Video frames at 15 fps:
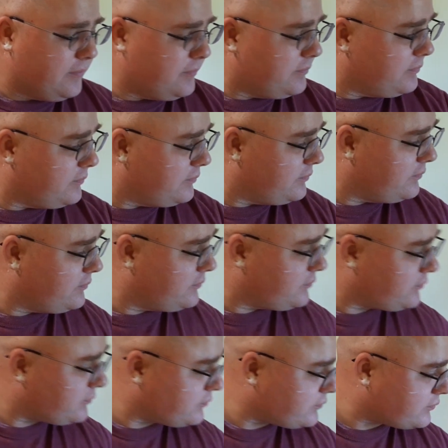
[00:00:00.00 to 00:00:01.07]
All
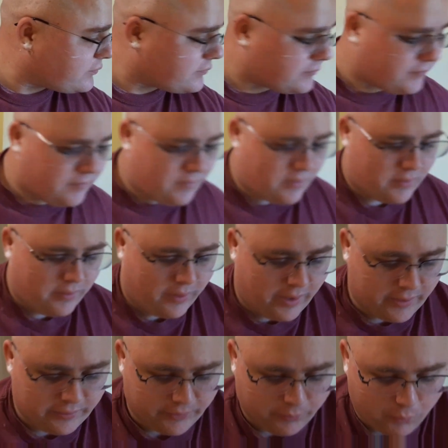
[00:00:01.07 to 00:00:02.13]
right, a little